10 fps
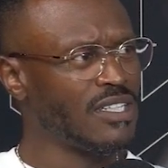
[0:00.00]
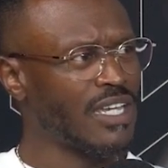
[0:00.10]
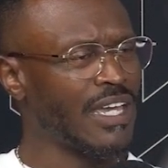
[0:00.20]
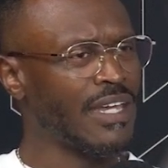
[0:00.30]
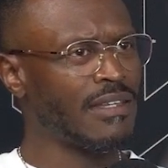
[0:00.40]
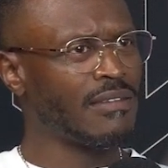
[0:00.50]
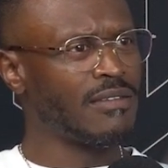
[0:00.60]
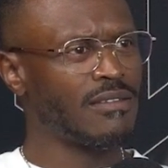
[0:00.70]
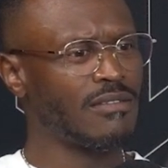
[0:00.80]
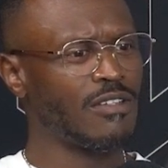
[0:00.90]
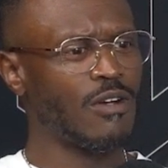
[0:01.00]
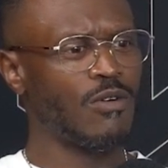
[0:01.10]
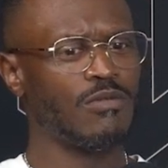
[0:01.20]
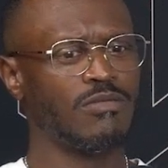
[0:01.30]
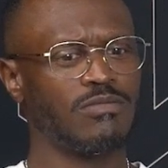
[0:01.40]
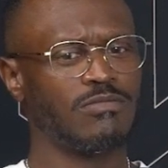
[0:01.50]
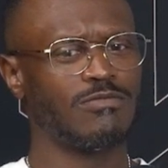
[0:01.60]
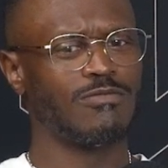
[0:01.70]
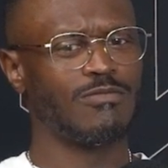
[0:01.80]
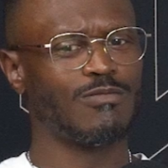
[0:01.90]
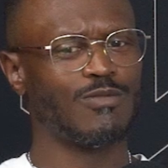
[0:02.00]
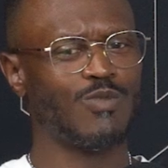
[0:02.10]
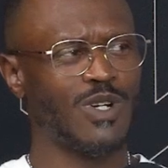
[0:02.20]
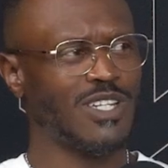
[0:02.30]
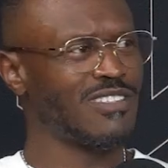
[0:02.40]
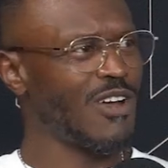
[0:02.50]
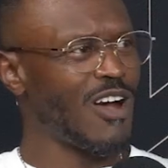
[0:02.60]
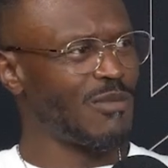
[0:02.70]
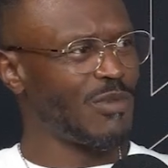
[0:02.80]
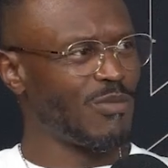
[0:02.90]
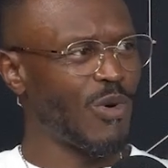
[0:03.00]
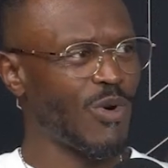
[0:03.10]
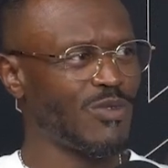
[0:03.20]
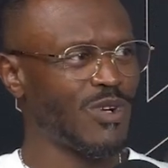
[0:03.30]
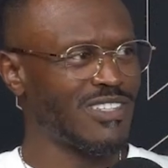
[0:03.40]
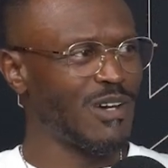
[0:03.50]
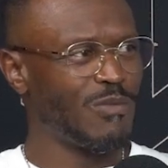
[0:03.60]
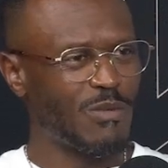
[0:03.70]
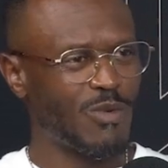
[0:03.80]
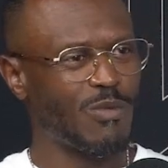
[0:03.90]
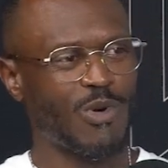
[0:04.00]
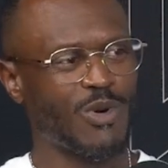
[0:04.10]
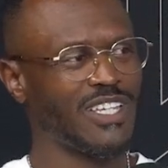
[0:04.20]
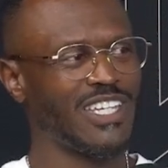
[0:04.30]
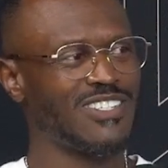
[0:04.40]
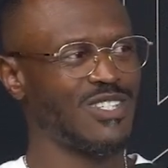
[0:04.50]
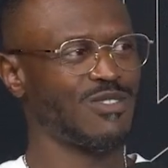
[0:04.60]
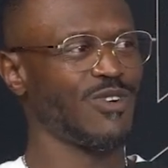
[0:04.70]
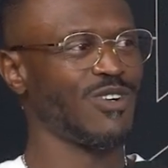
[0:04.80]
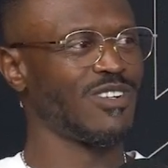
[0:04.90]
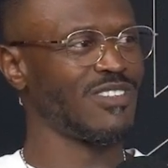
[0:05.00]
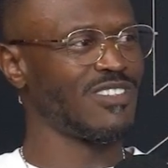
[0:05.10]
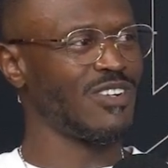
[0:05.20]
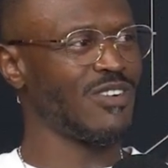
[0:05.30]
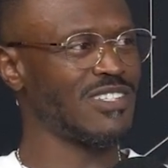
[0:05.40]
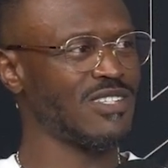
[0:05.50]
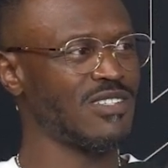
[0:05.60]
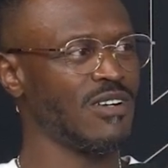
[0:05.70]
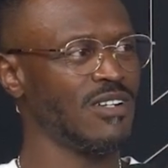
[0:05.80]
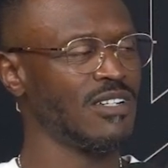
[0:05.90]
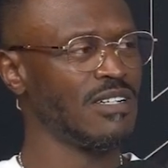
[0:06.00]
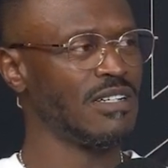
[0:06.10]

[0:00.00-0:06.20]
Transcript: And, we want to talk about porting, want to tell people what porting is, just for, as a start?